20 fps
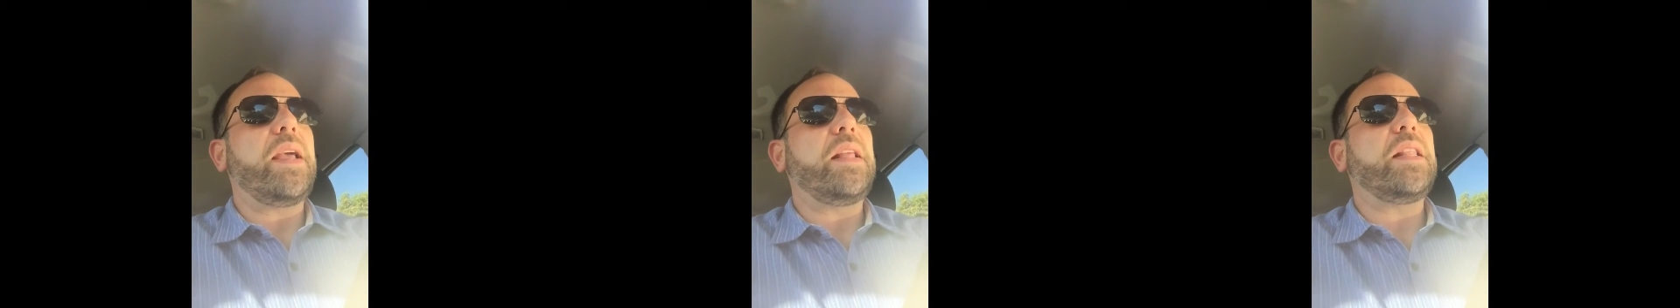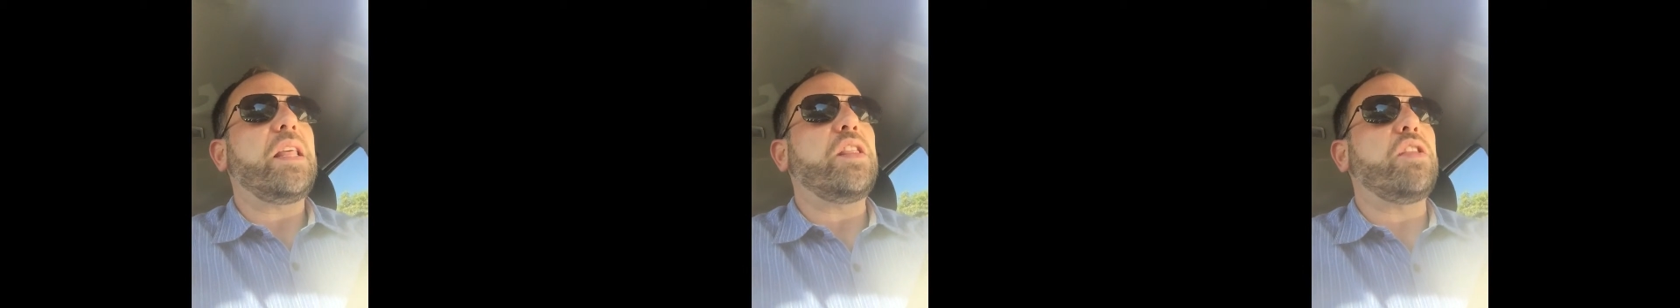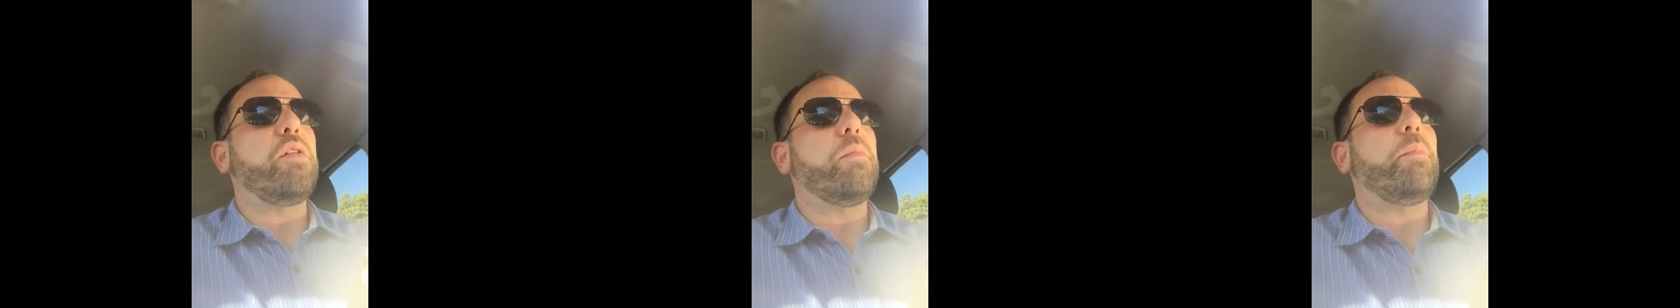and
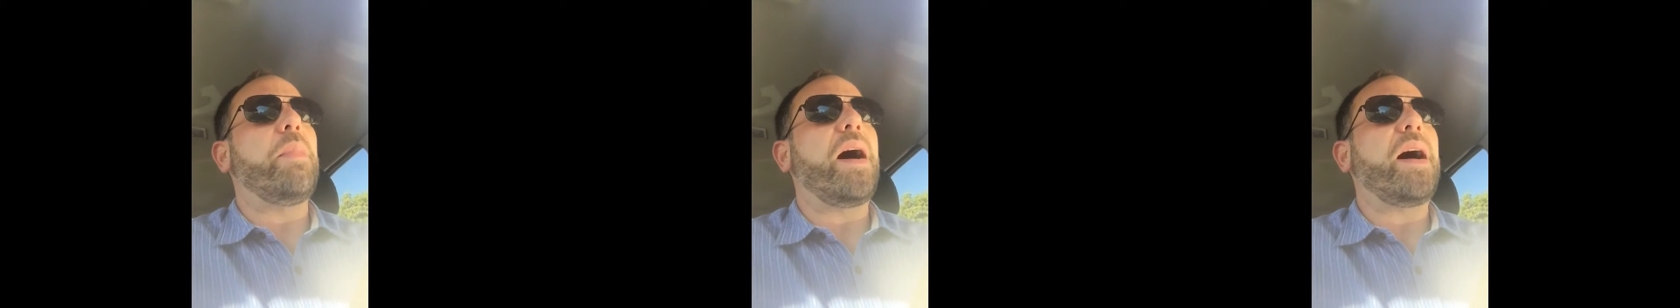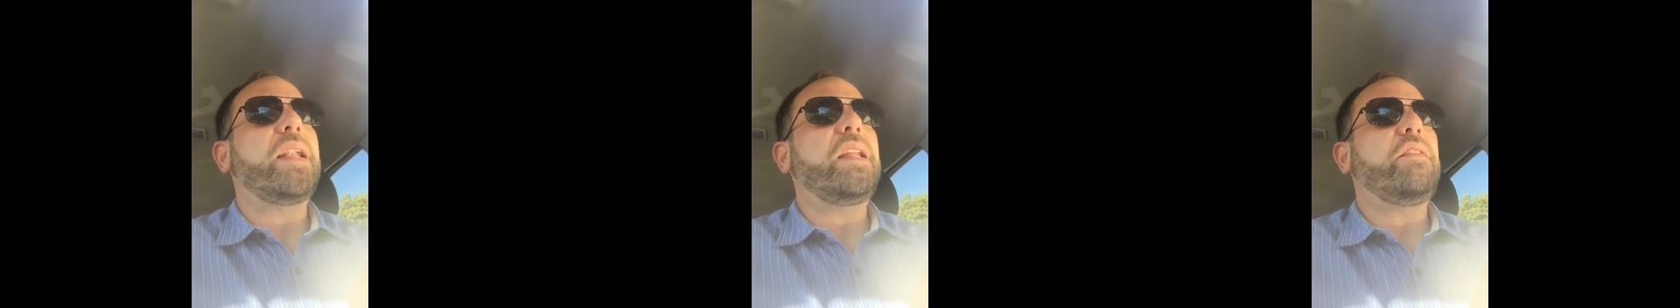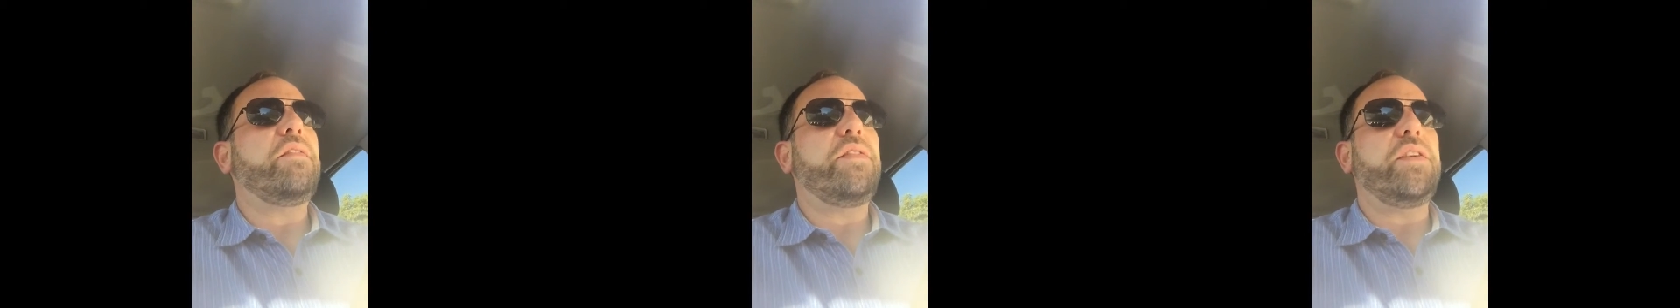then their
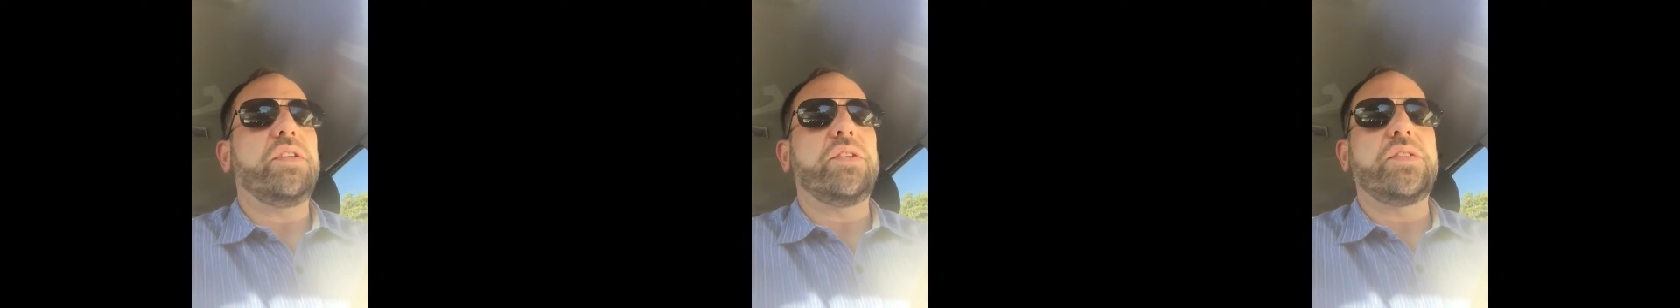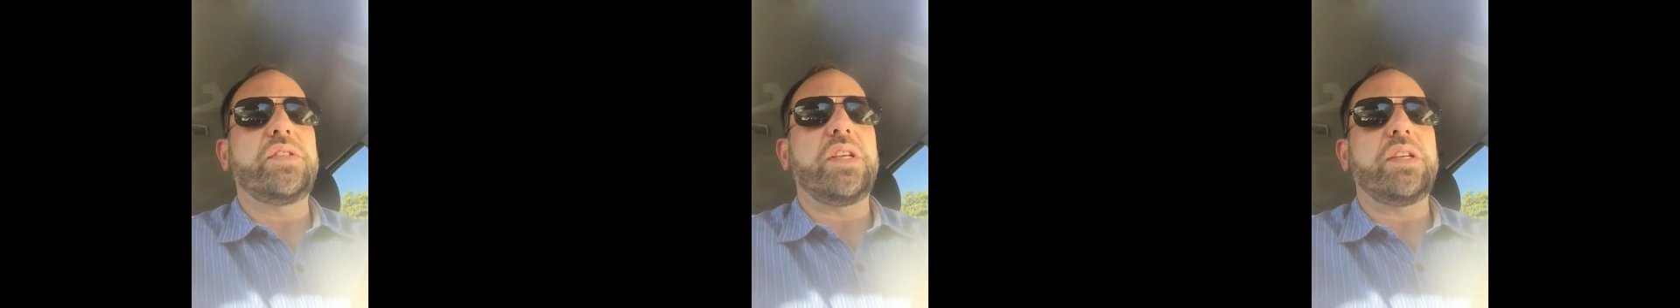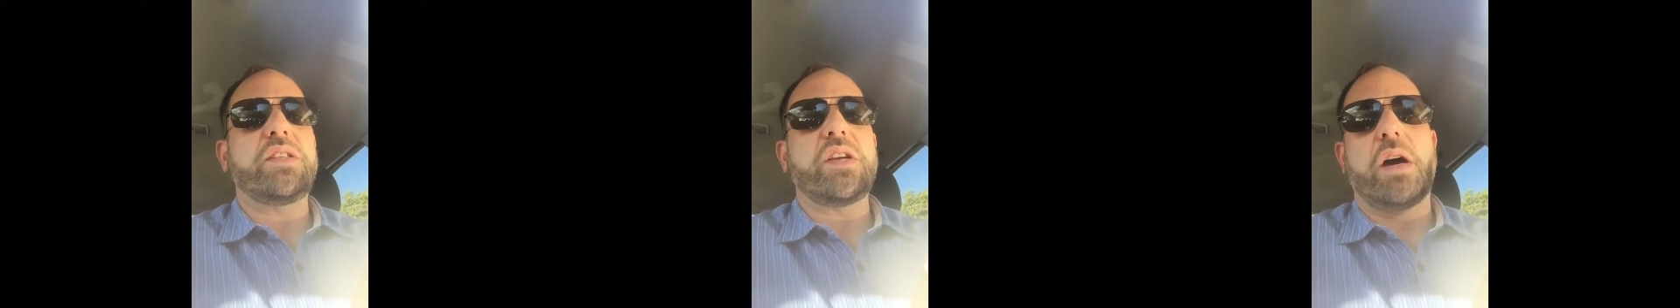body feels
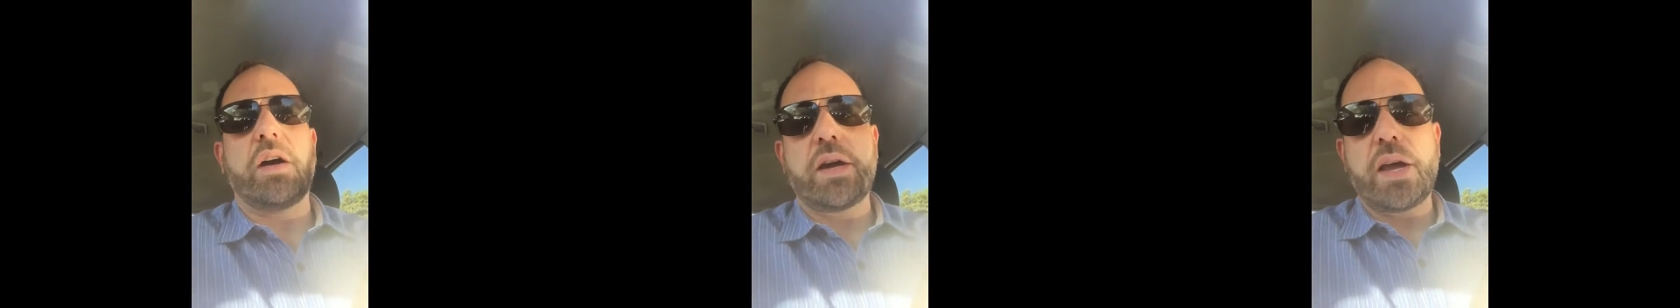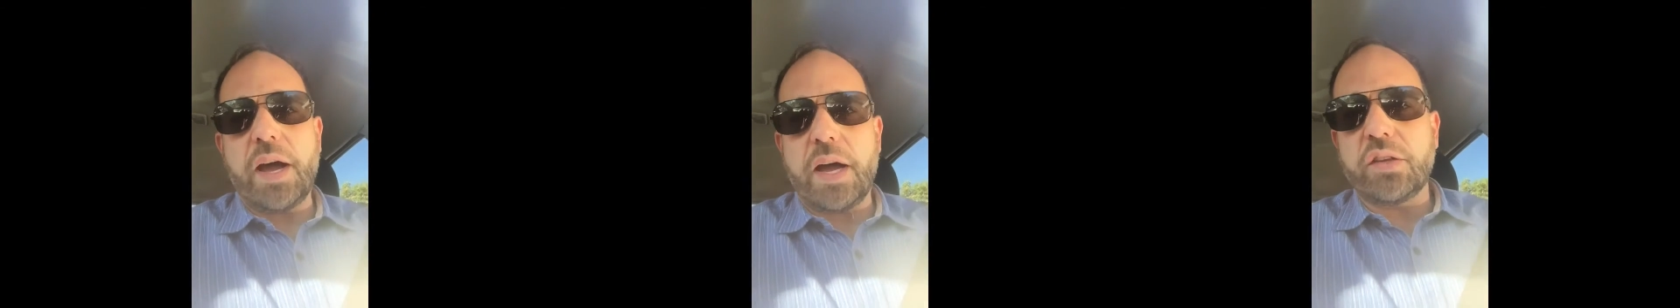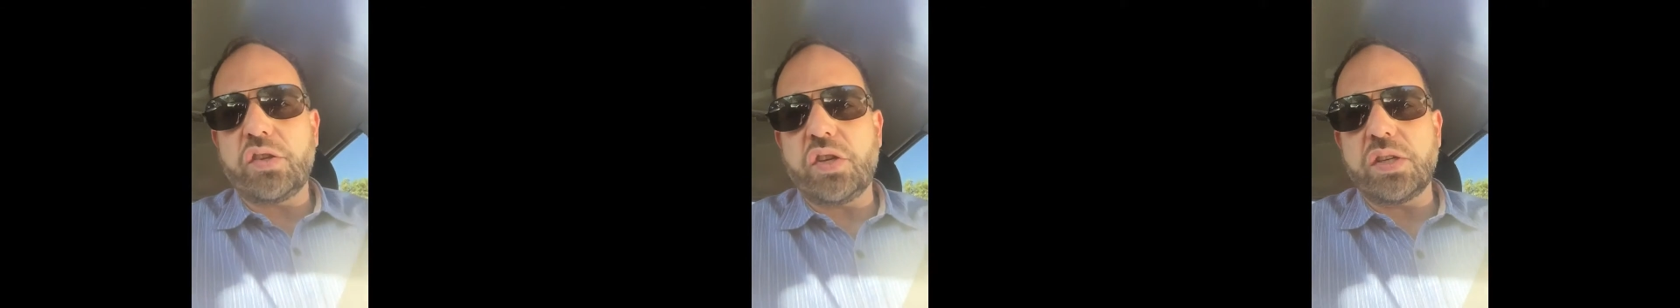this
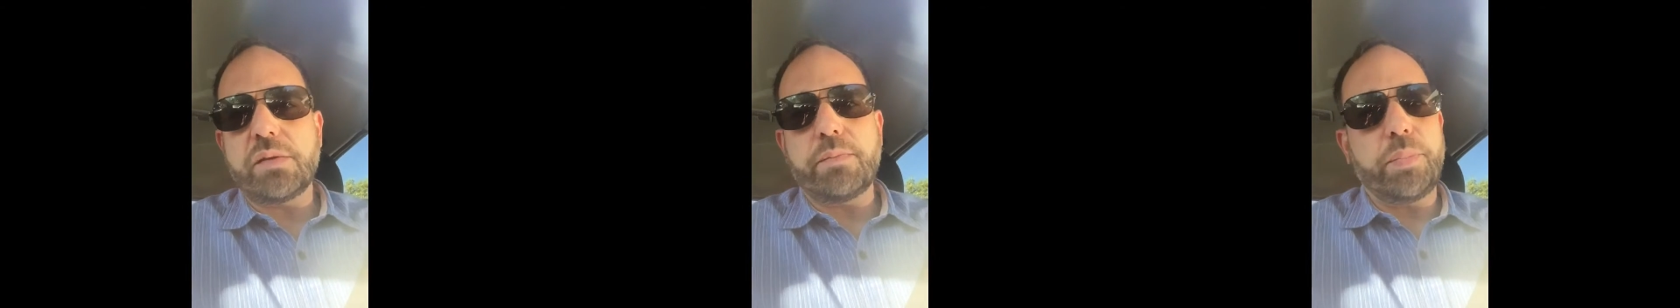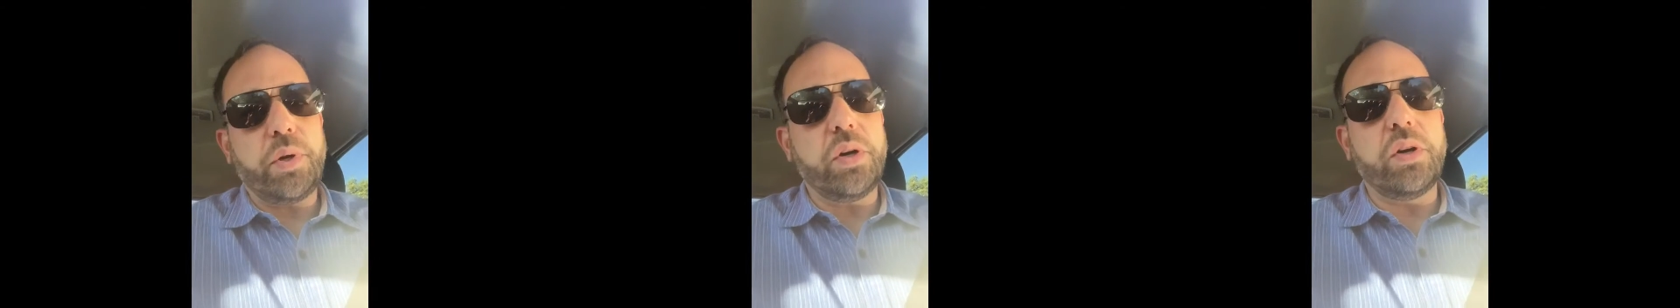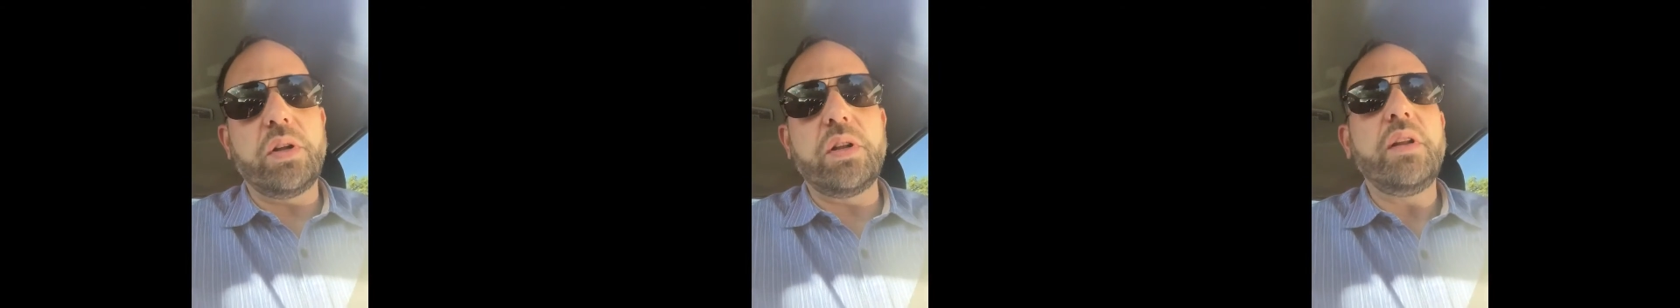unconscious
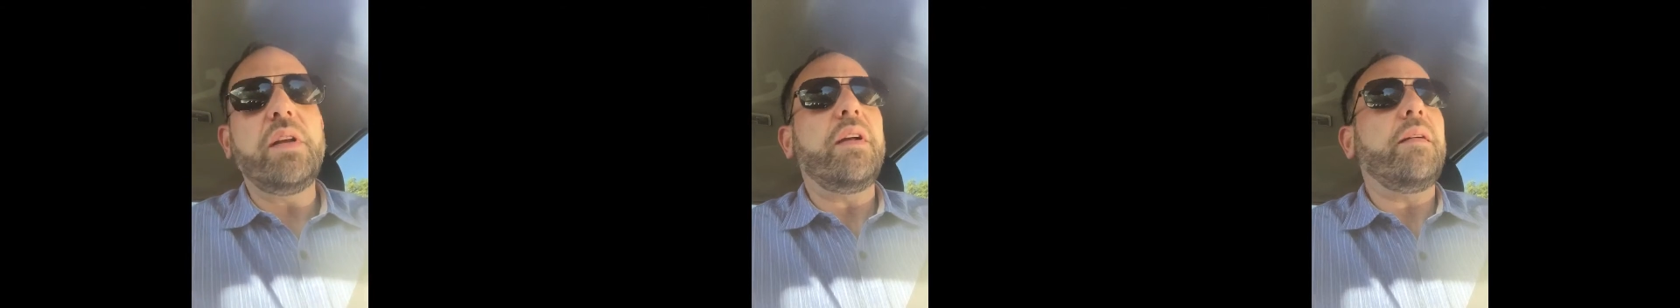pull.